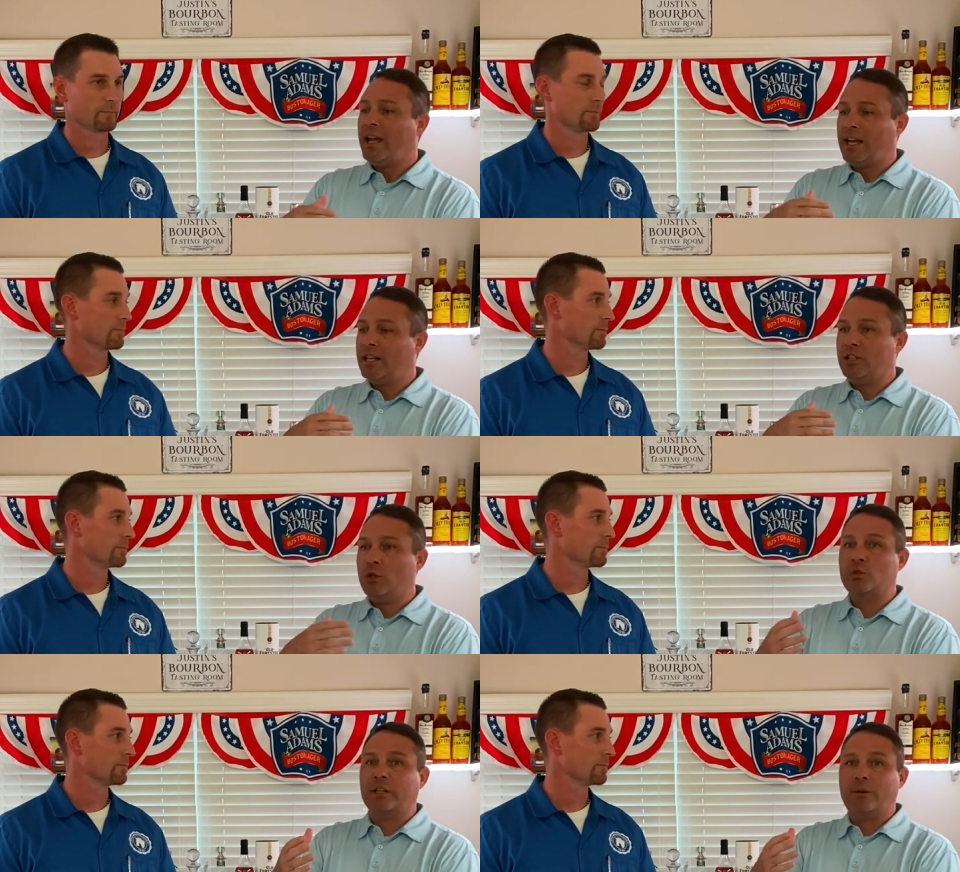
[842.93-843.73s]
Speaker 1: and then
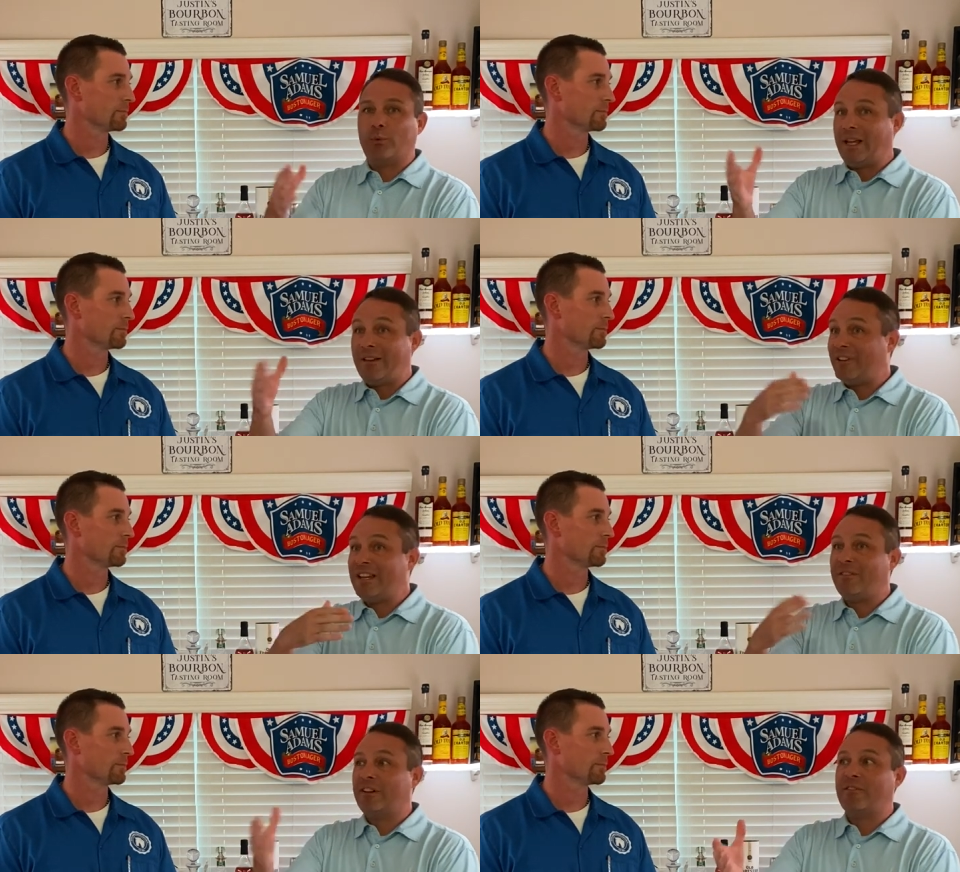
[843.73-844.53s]
usually if,
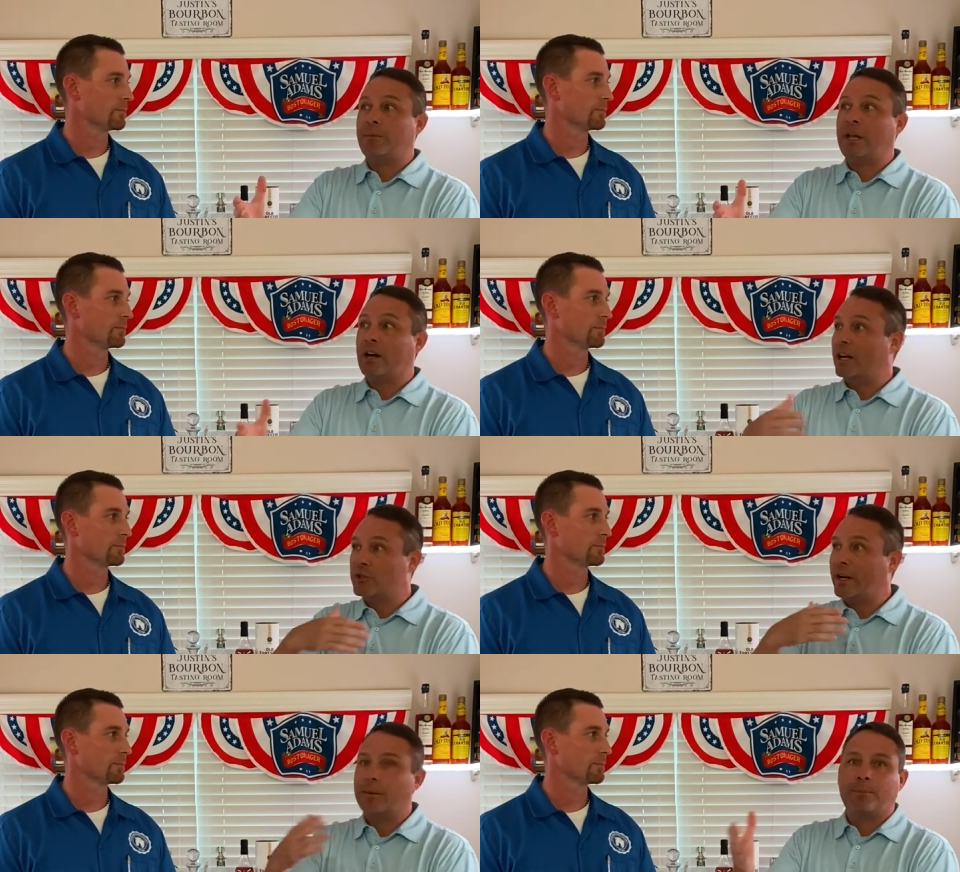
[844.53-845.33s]
even if I'm there, I
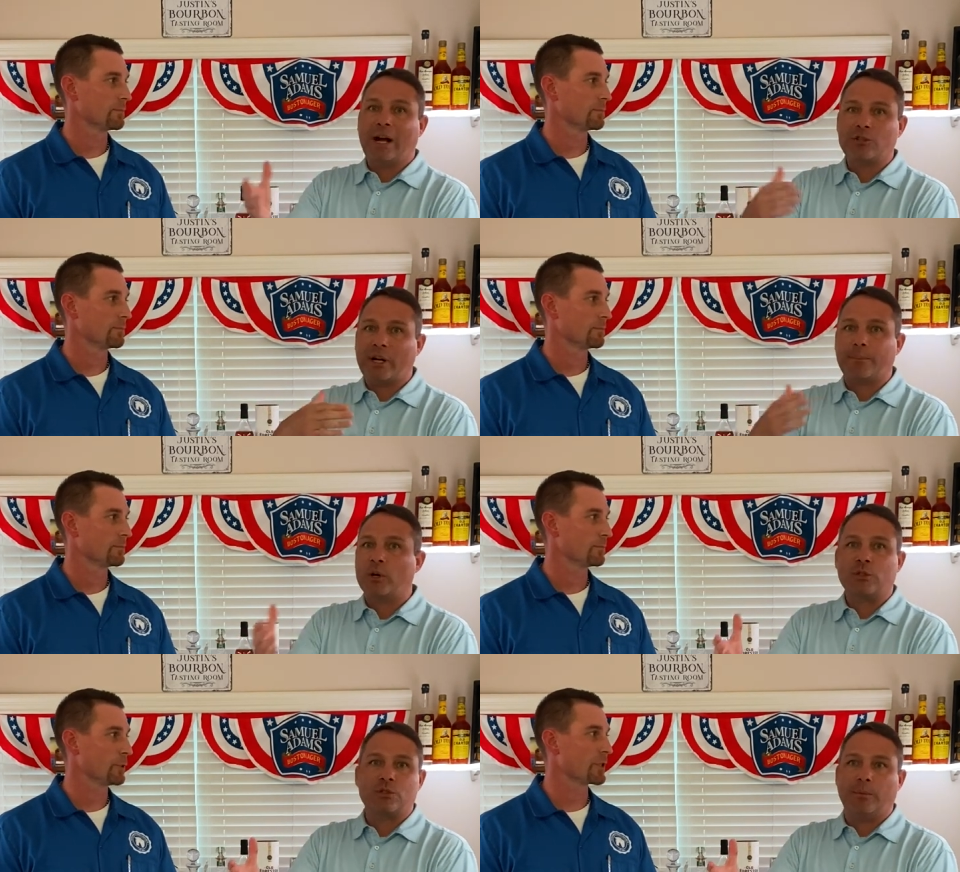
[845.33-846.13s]
try to I try to
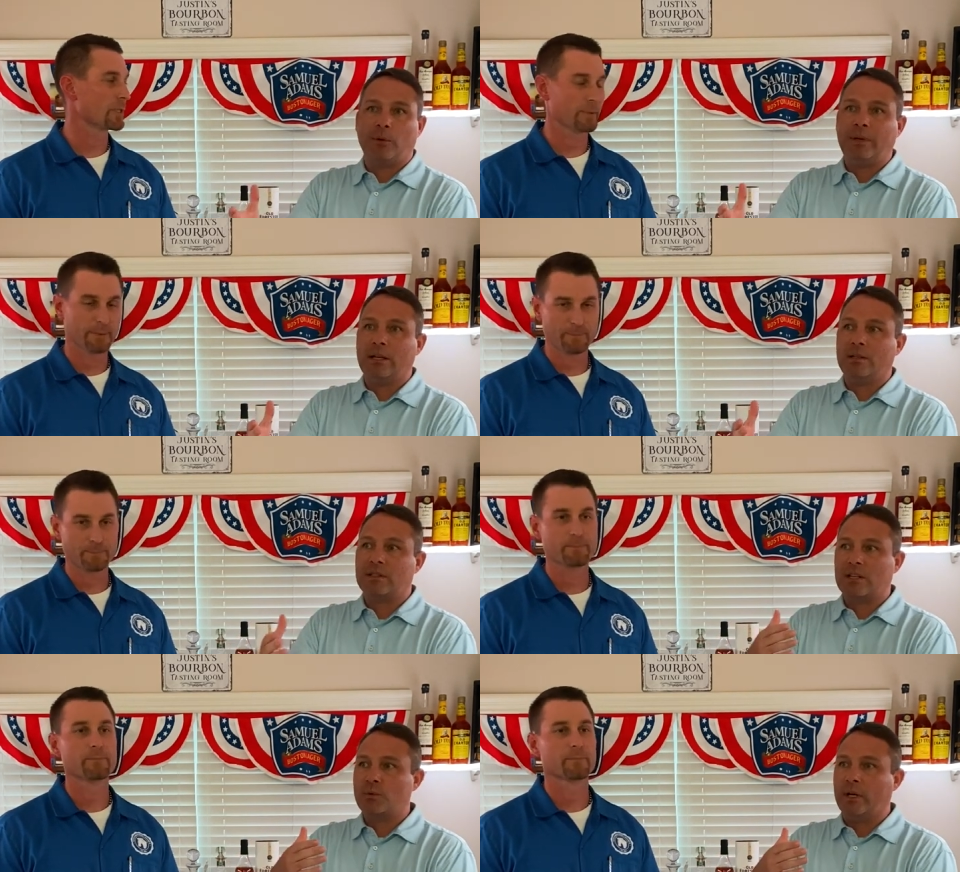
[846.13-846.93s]
purchase, purchase something, something
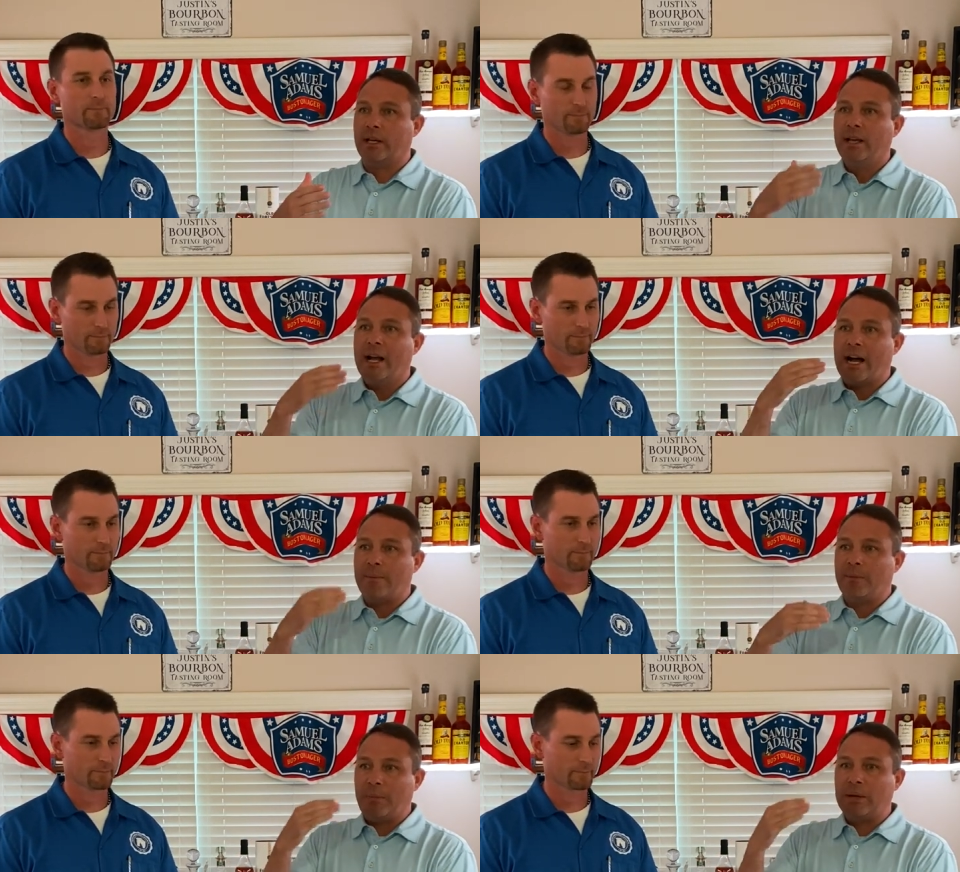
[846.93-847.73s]
because guess what?
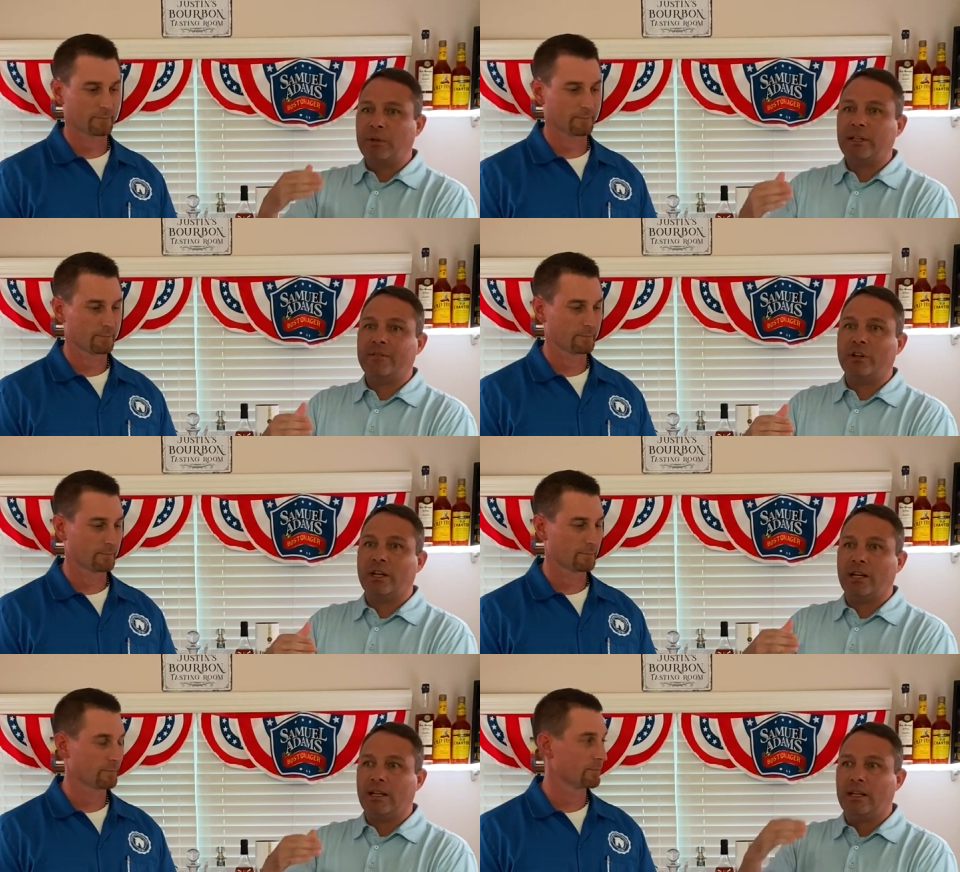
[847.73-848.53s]
I'm a big believer
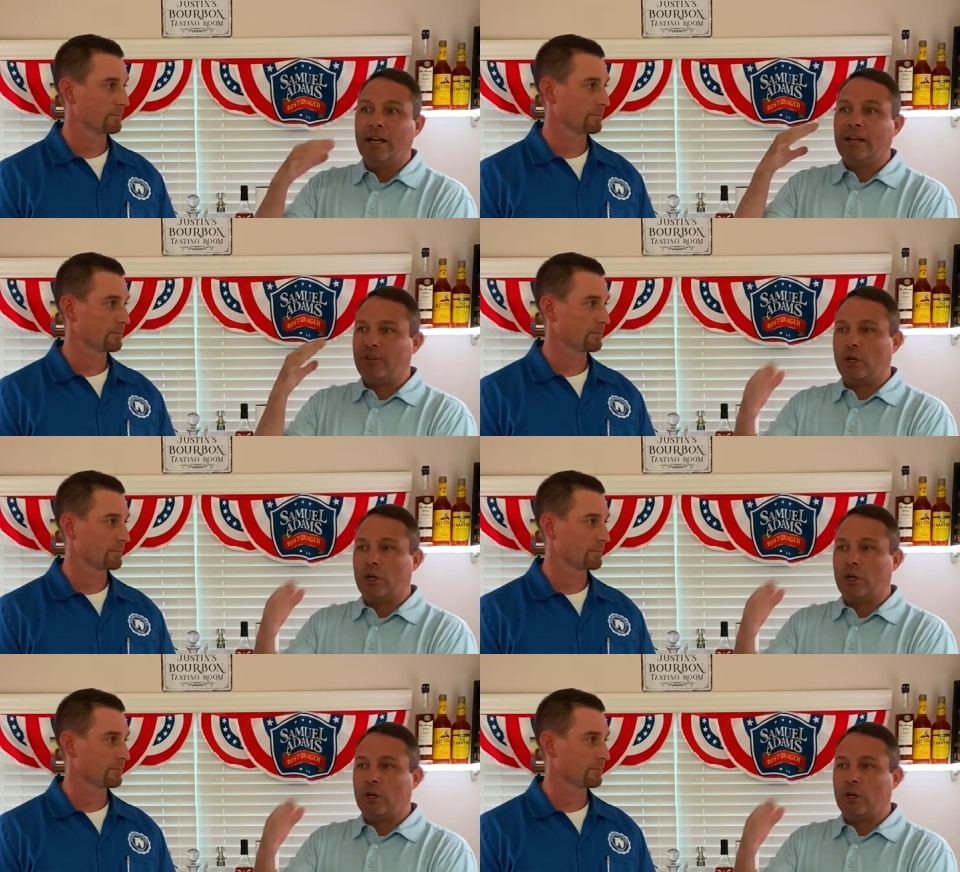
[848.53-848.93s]
in if you